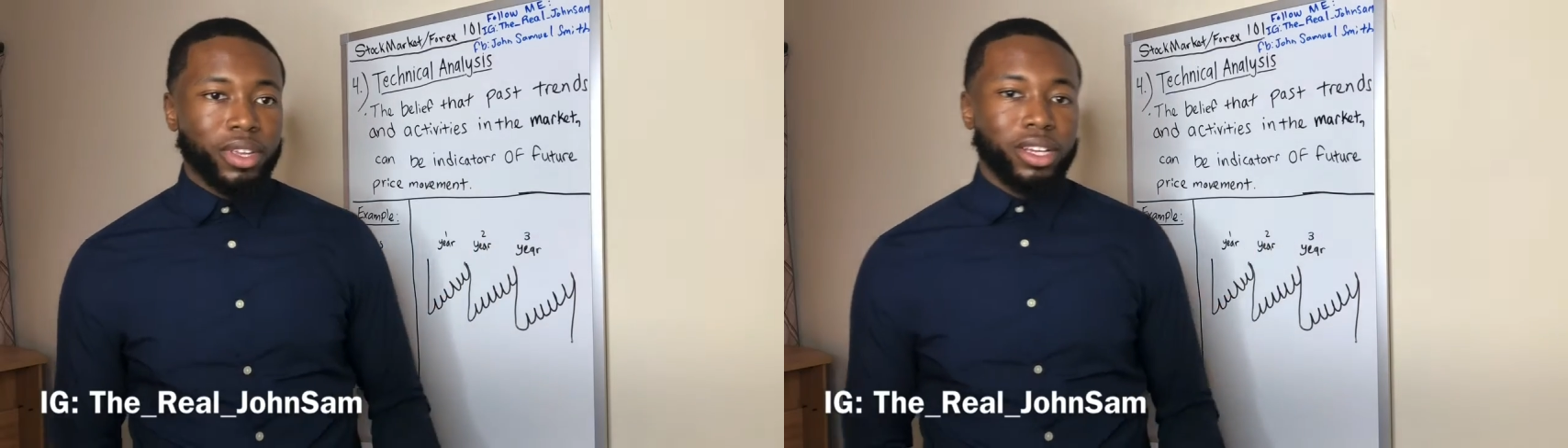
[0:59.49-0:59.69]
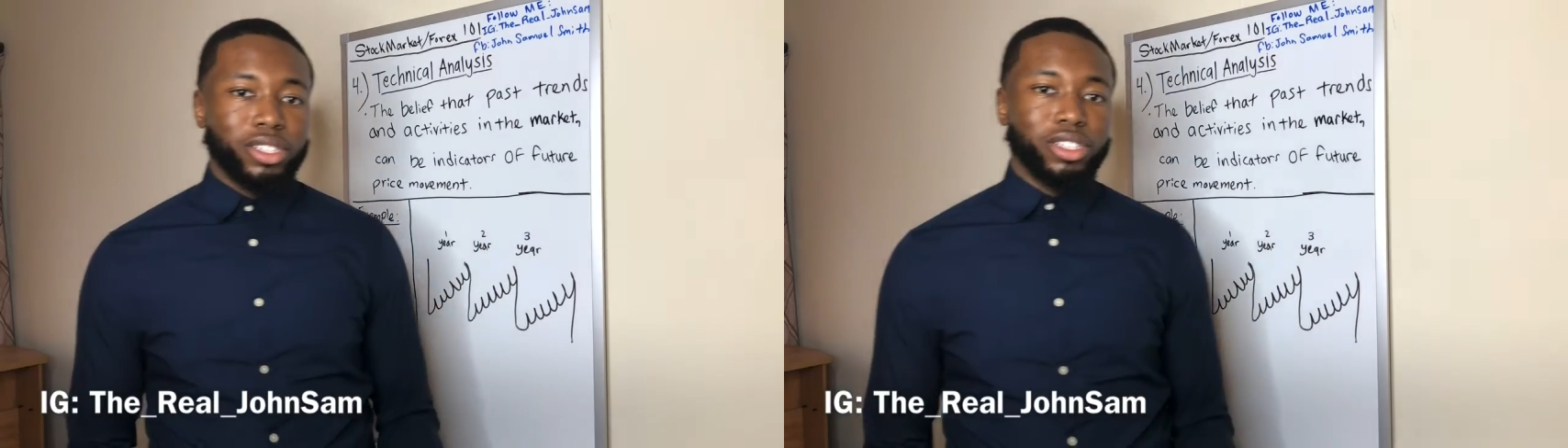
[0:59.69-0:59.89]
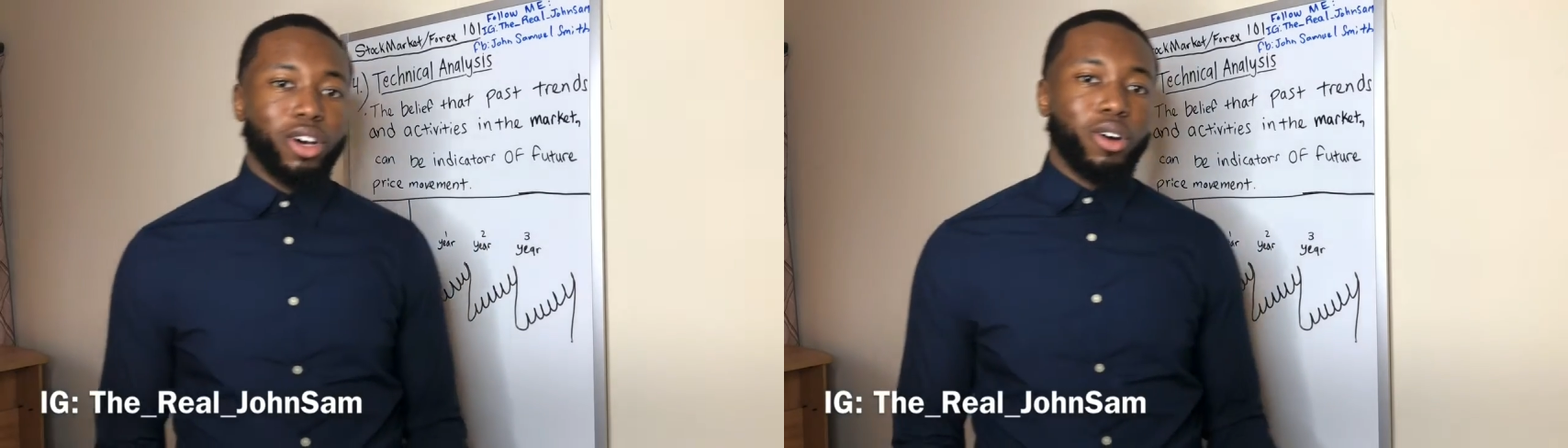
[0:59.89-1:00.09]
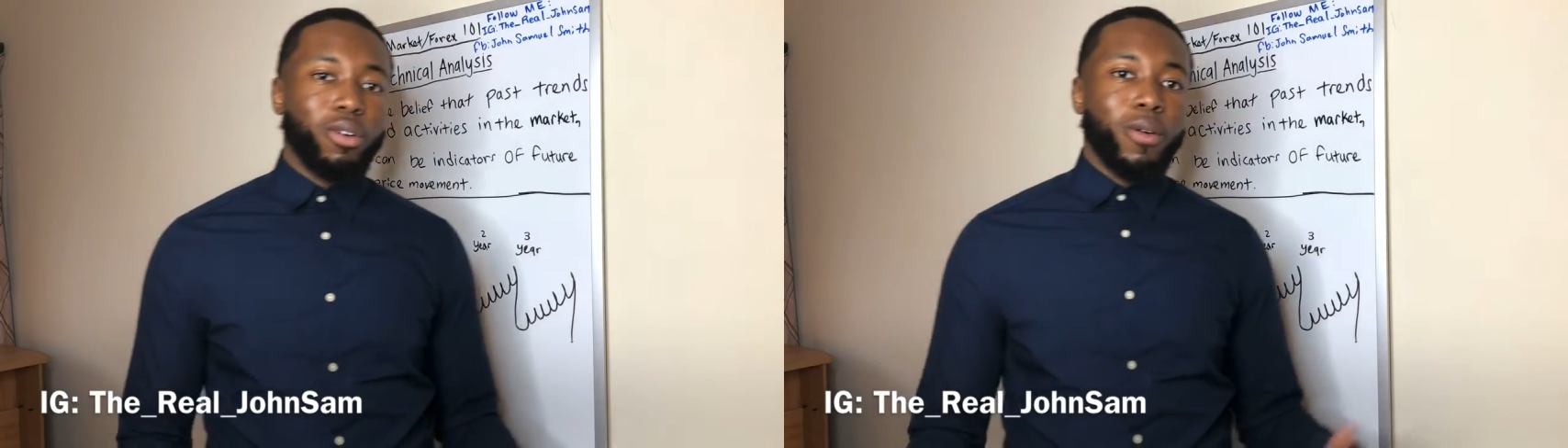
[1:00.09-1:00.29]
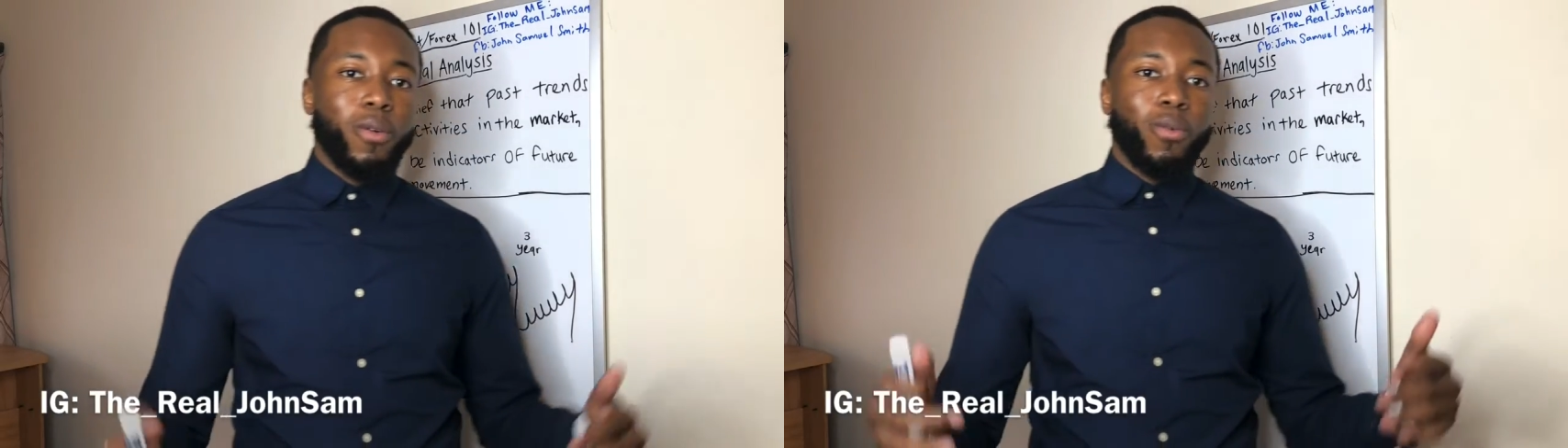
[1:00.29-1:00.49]
So
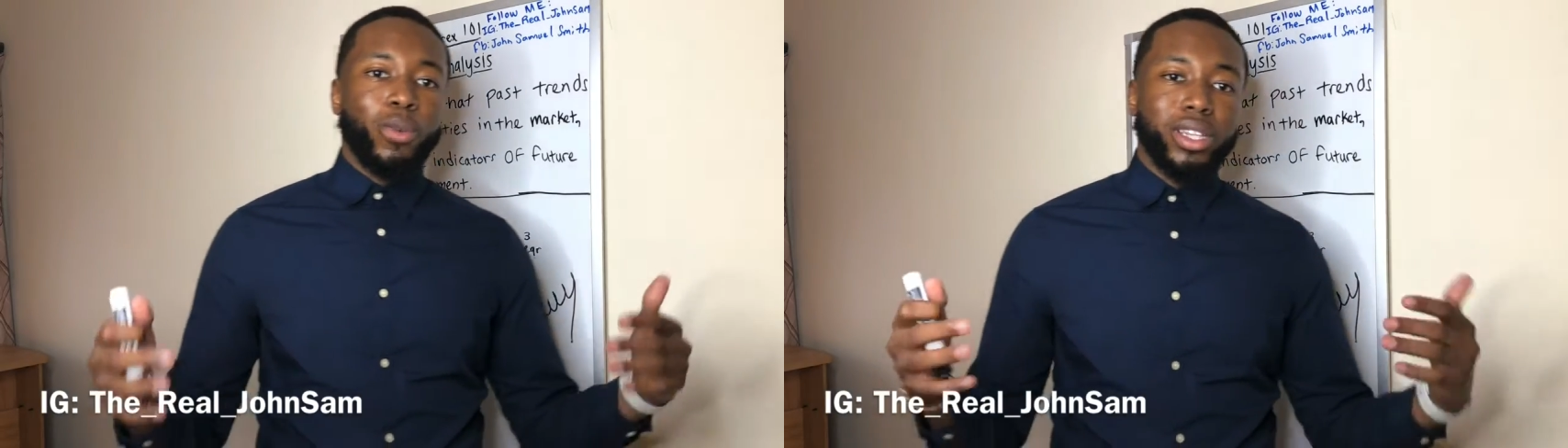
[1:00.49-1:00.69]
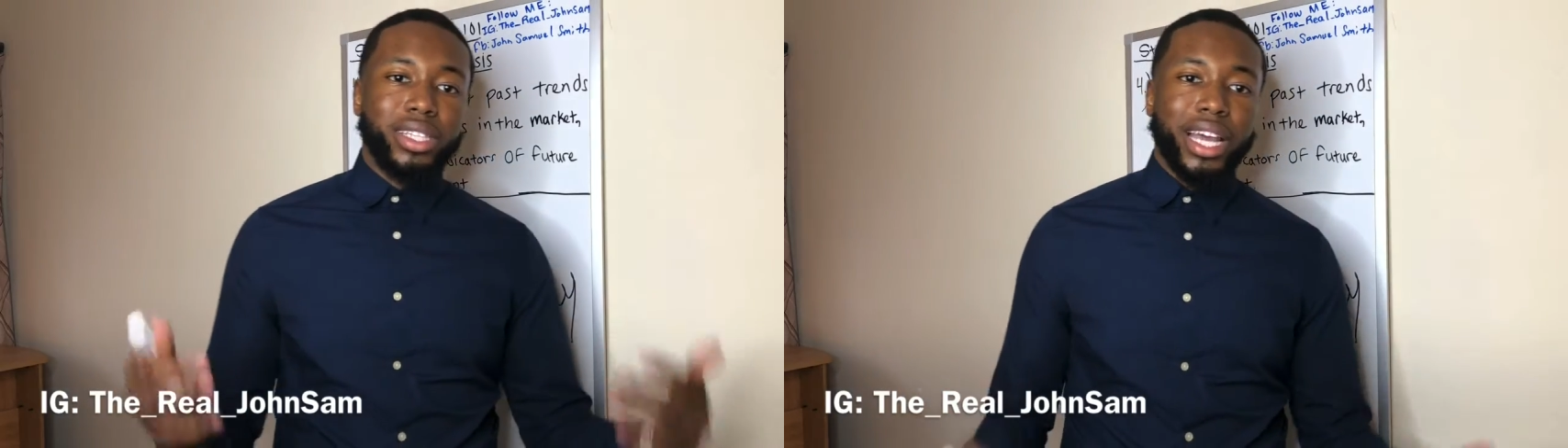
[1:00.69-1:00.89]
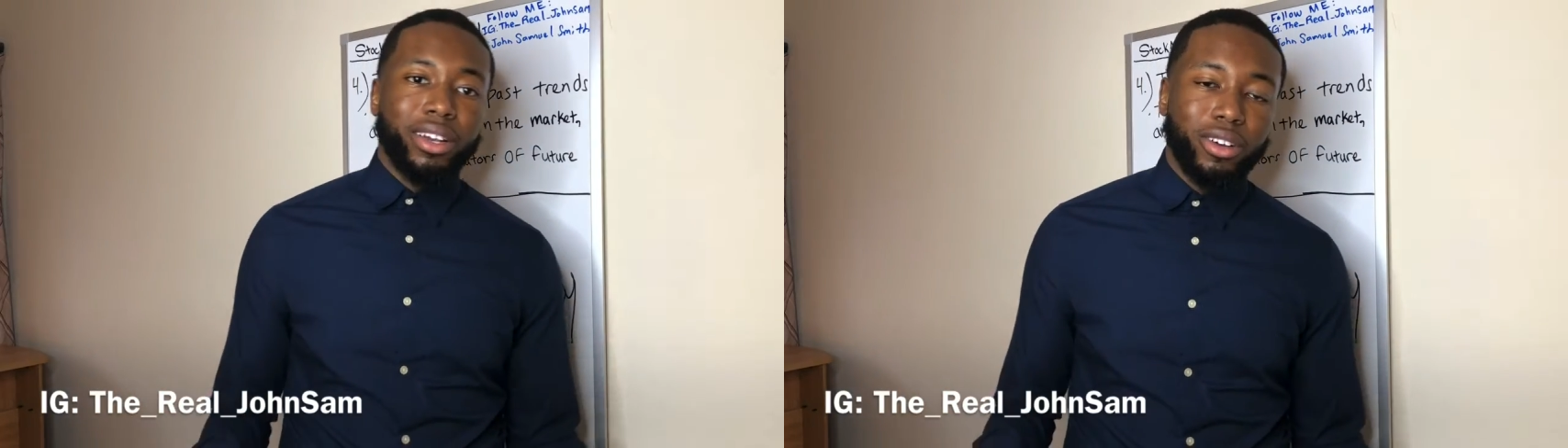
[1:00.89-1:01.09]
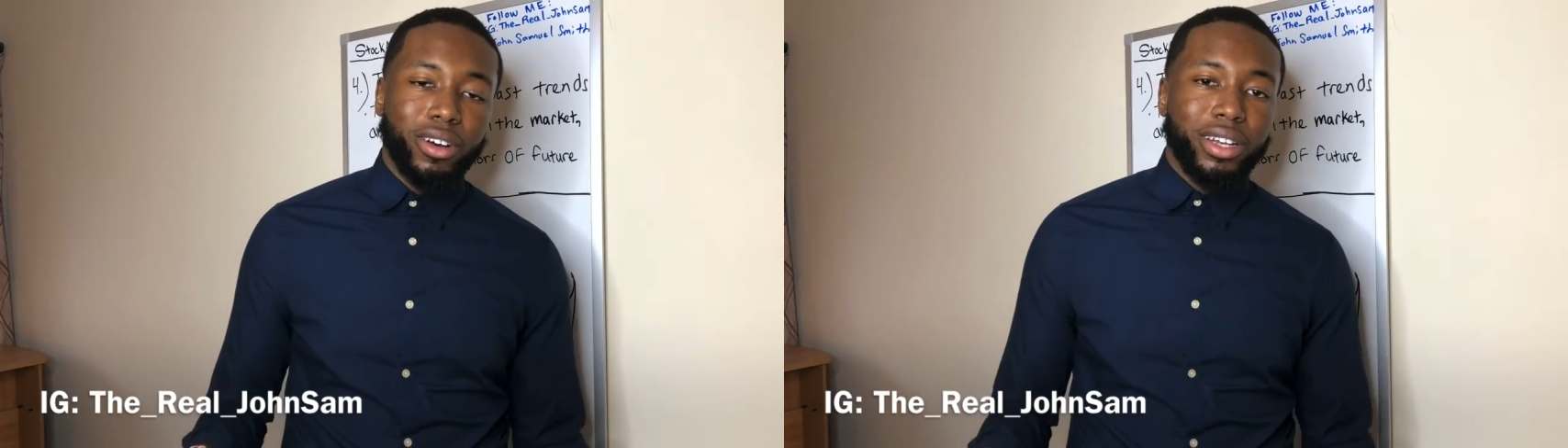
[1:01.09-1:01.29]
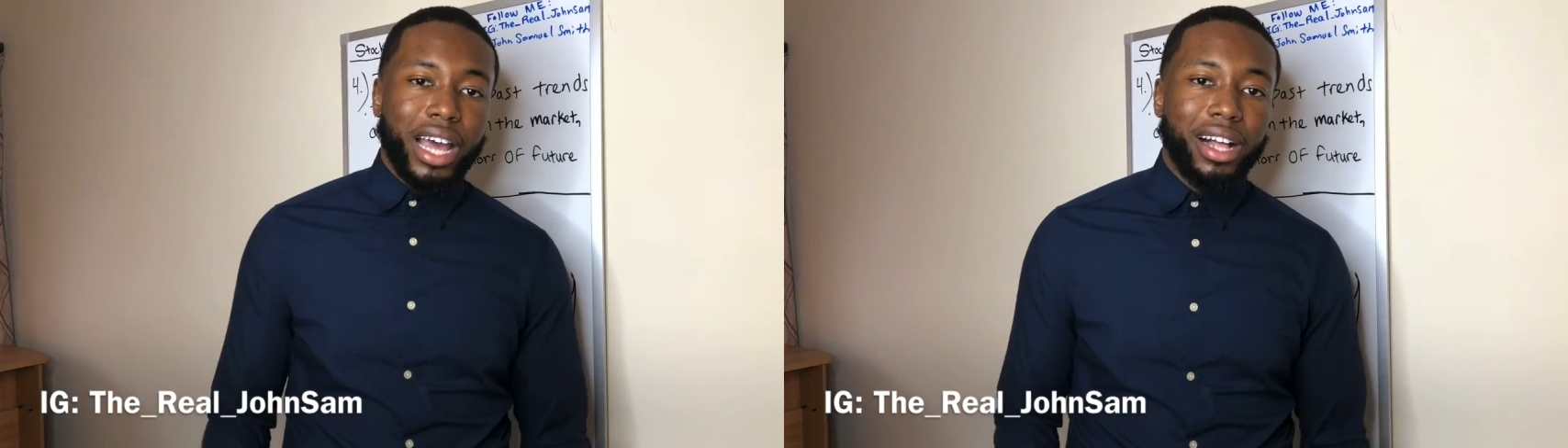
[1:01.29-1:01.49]
with technical
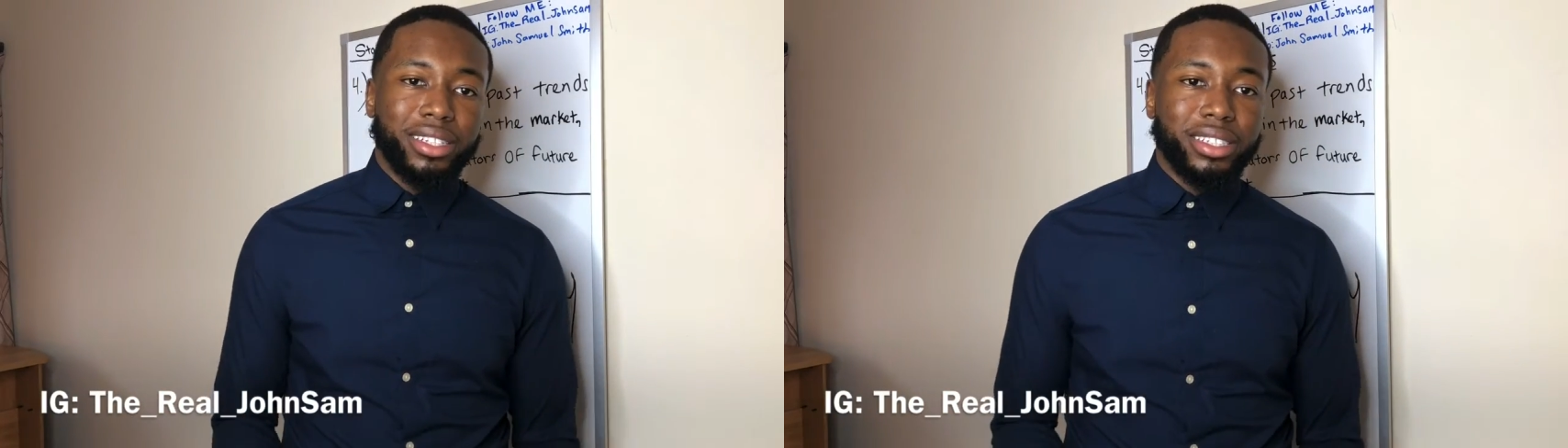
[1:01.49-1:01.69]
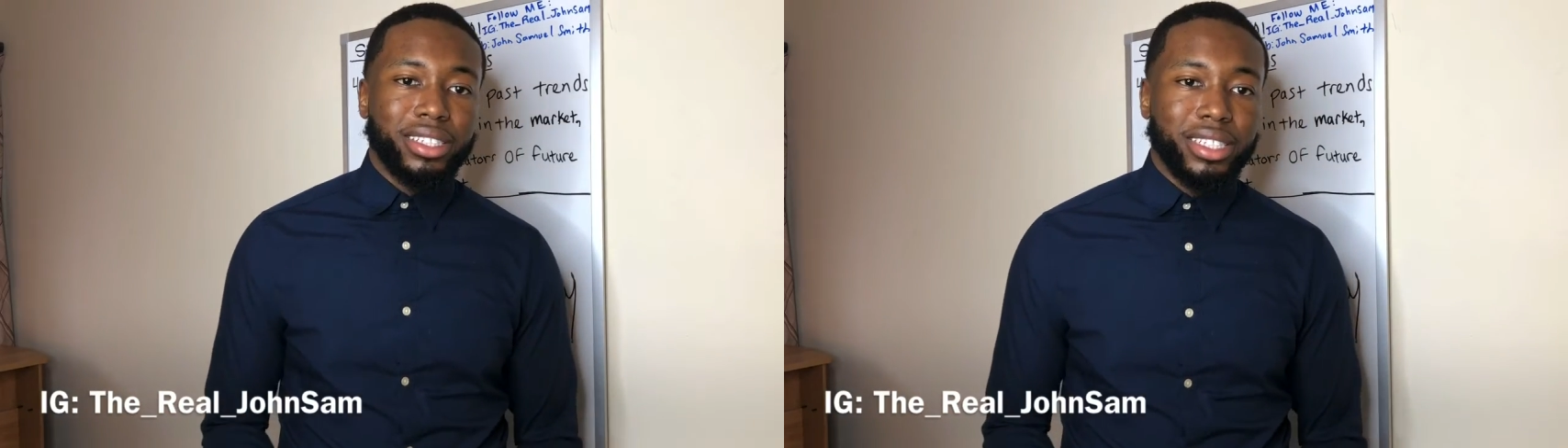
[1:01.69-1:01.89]
analysis